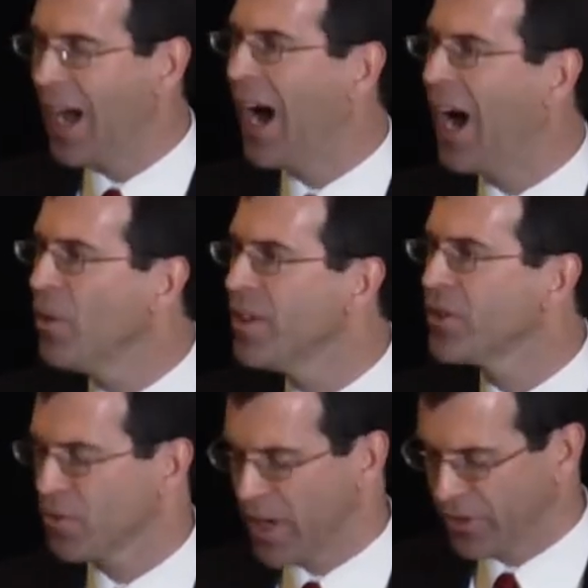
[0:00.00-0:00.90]
How
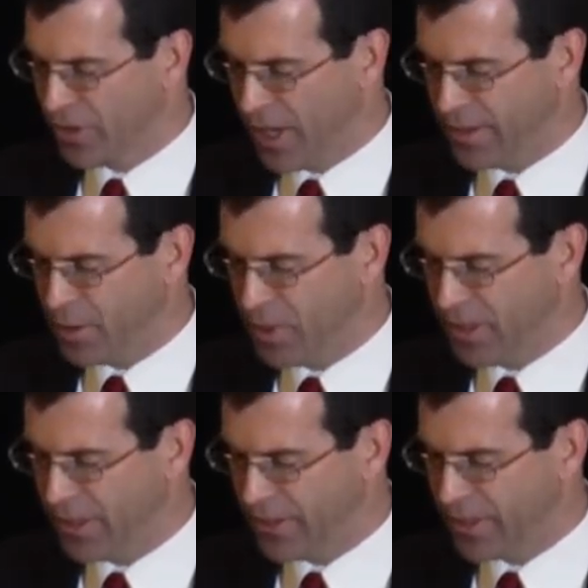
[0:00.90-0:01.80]
this renaissance in
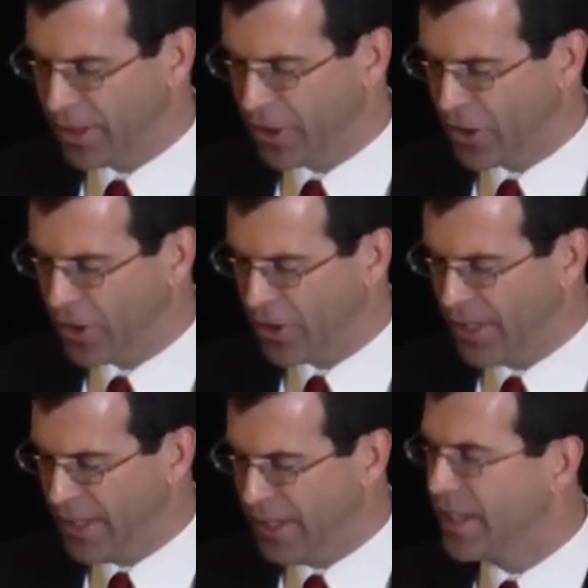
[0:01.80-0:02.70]
policing
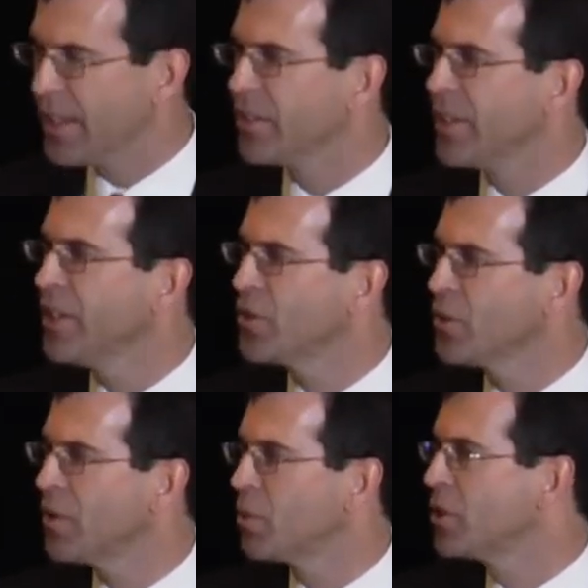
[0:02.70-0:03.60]
occurred is a
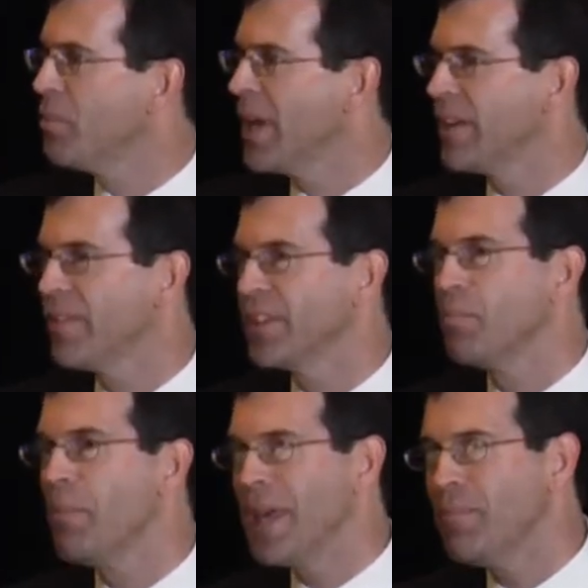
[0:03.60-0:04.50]
history of which many of
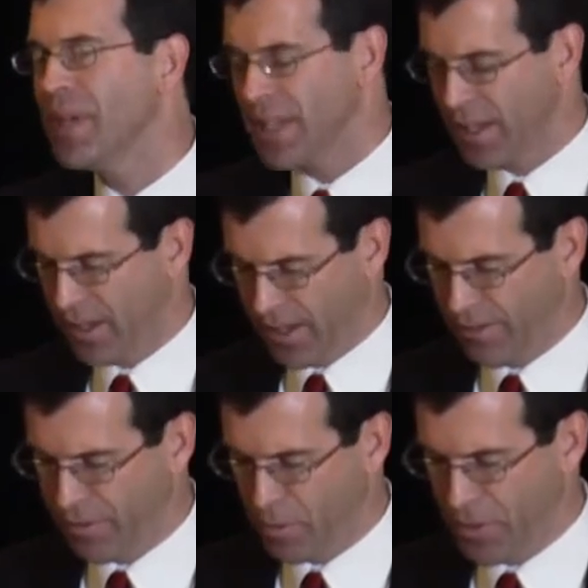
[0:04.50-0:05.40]
us may be
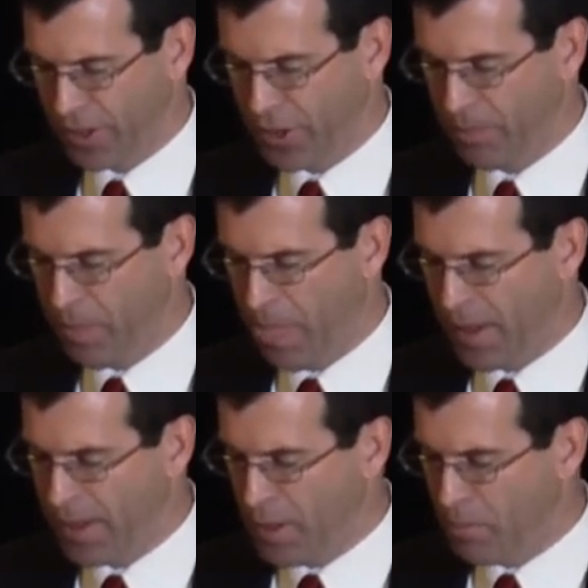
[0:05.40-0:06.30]
unfamiliar.
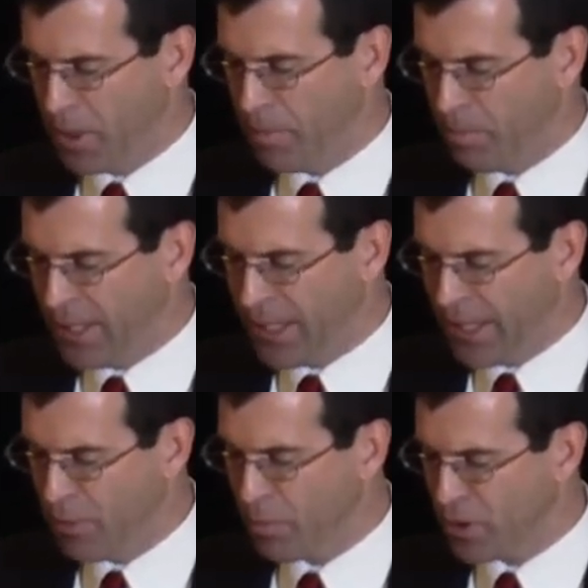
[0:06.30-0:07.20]
But it
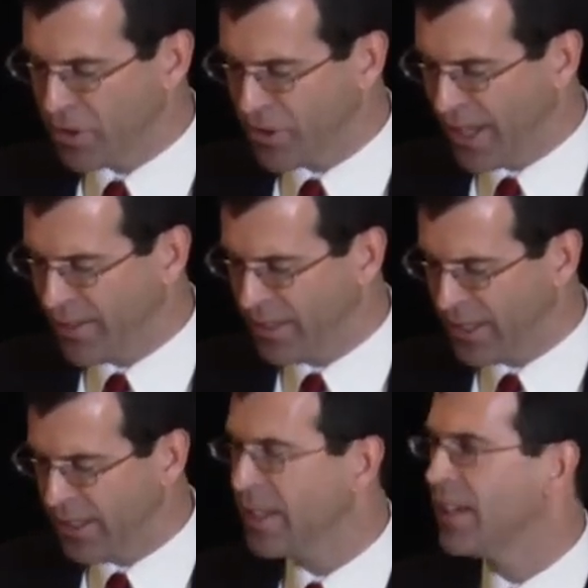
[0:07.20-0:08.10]
began
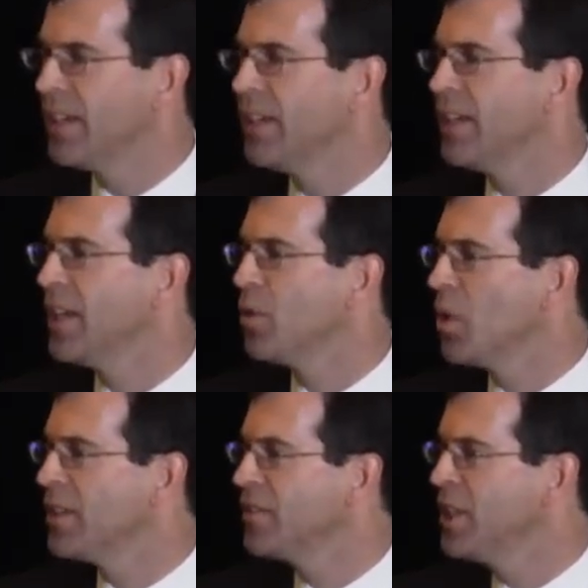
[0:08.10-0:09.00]
precisely
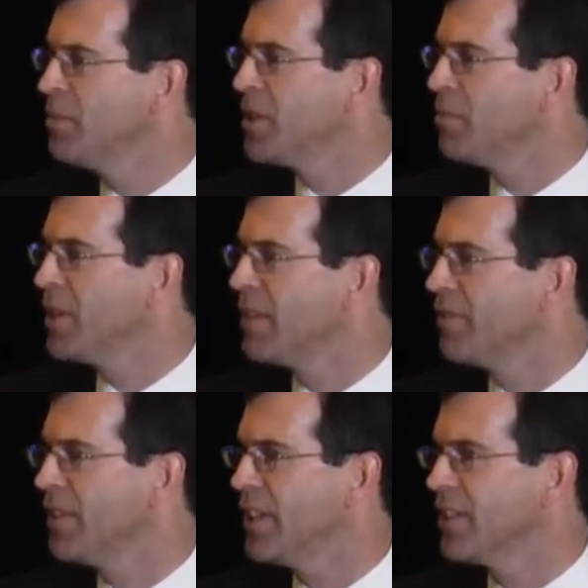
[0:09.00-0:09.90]
in what seemed to be
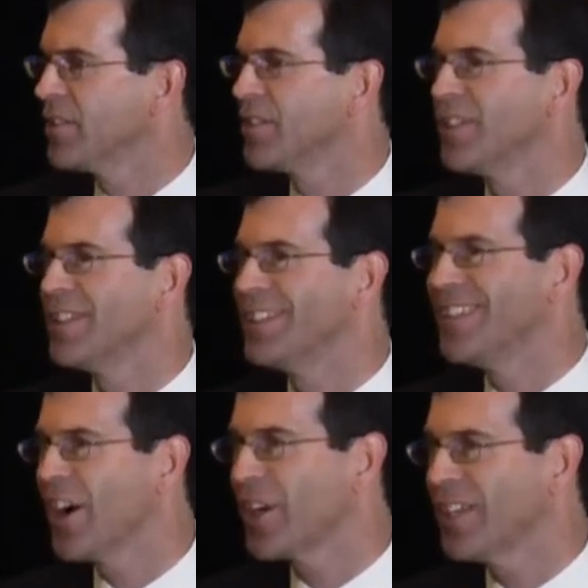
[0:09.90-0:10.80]
the field's
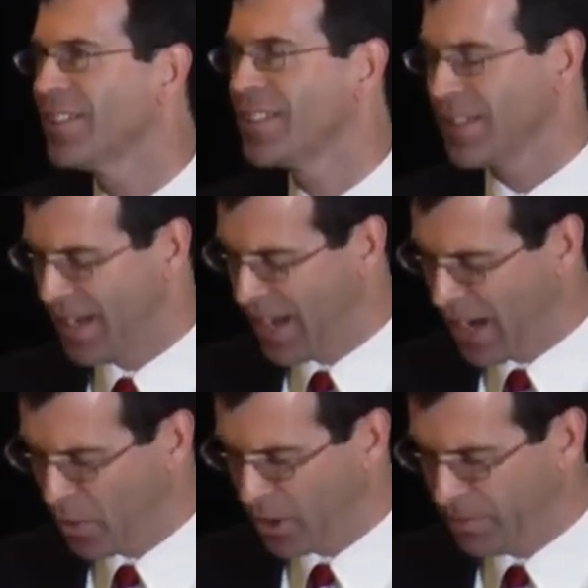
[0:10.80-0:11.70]
darkest
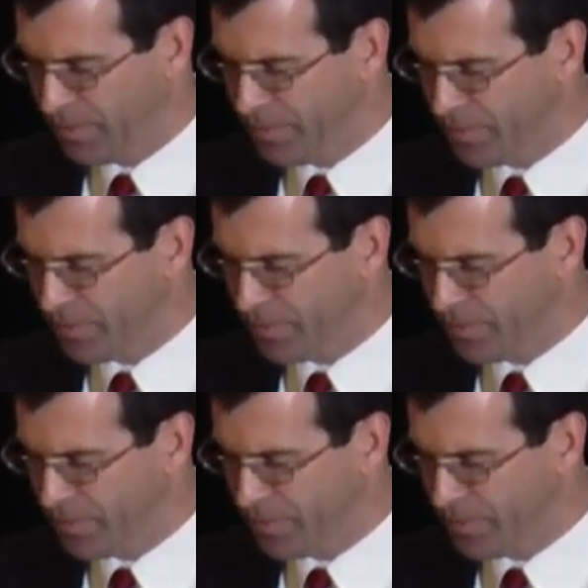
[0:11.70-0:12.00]
hour,